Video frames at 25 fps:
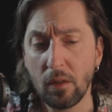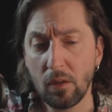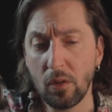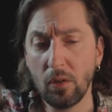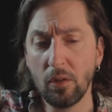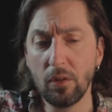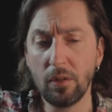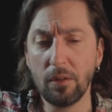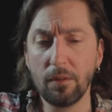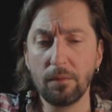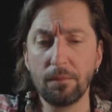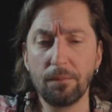
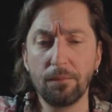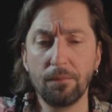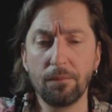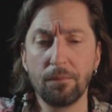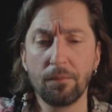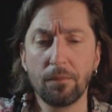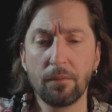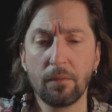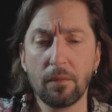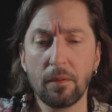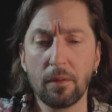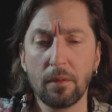Good,
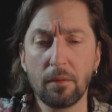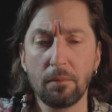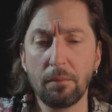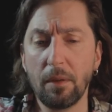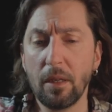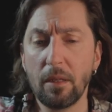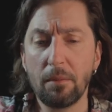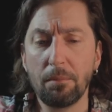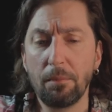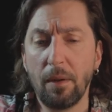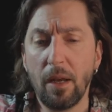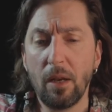
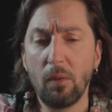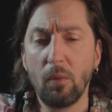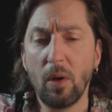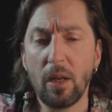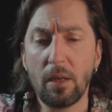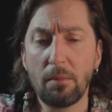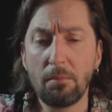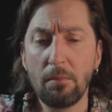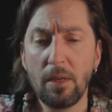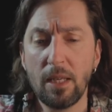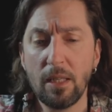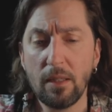but by
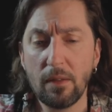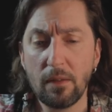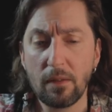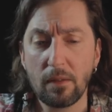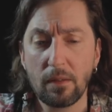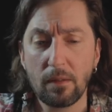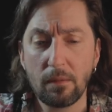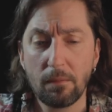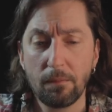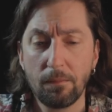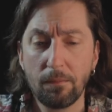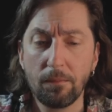what
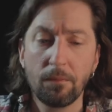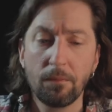means?